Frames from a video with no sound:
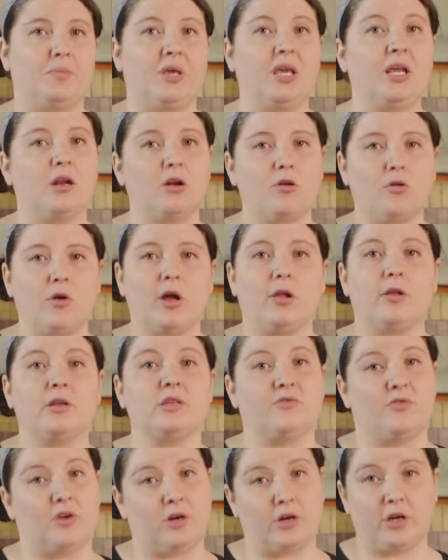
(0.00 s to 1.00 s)
peanut oil
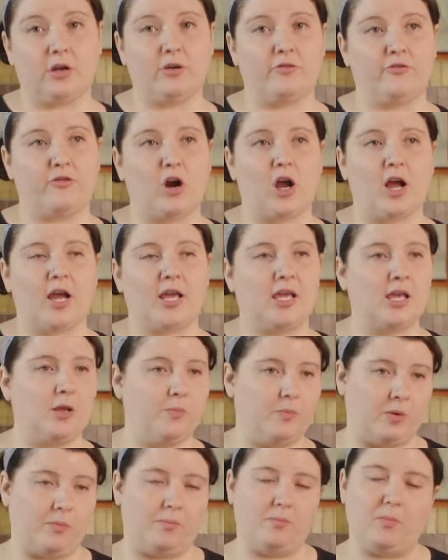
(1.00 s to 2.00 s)
is very good for high heat,
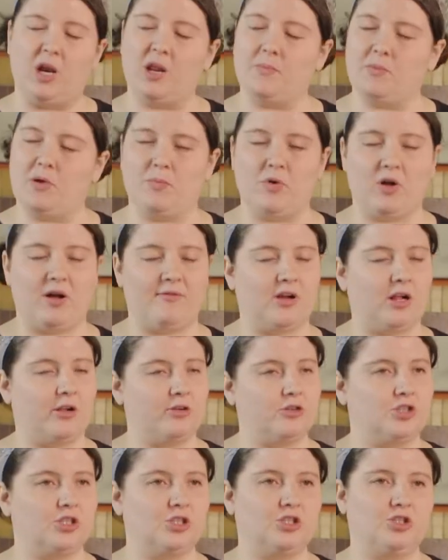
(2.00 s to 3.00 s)
but many people have
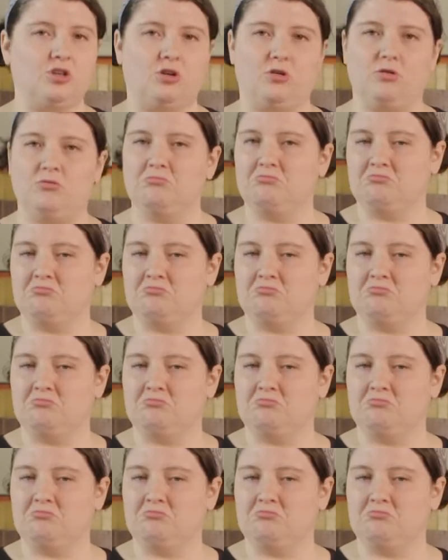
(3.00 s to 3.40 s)
allergies, so